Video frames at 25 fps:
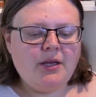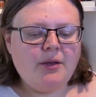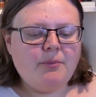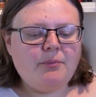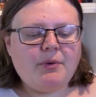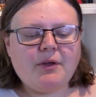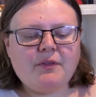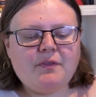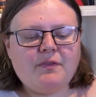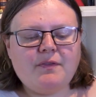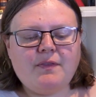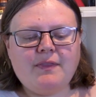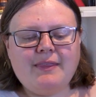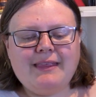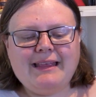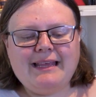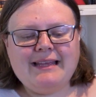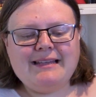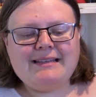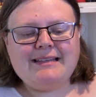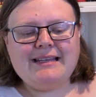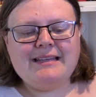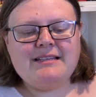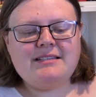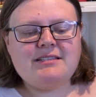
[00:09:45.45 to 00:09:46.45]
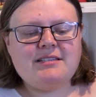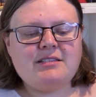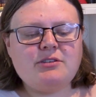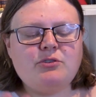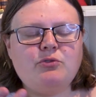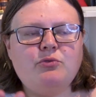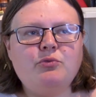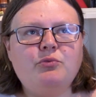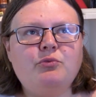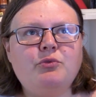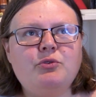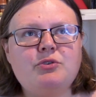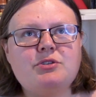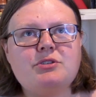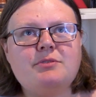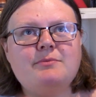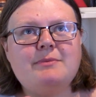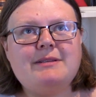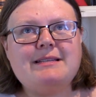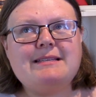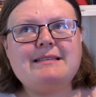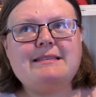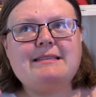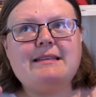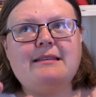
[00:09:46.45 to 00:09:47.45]
but it's gruesome
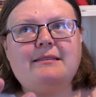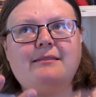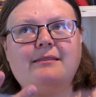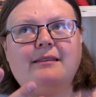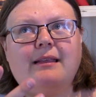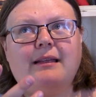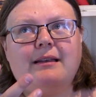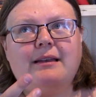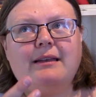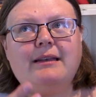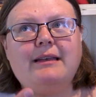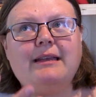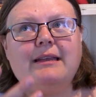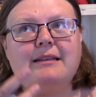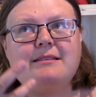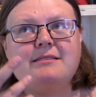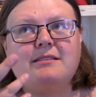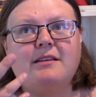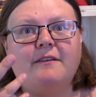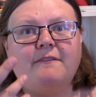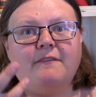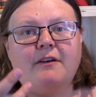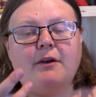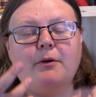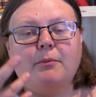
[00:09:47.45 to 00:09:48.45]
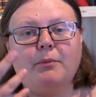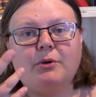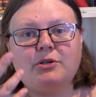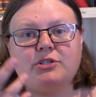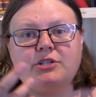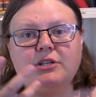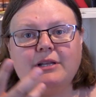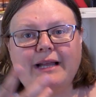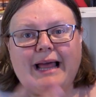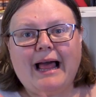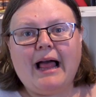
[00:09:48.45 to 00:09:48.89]
in the sense that it is very much an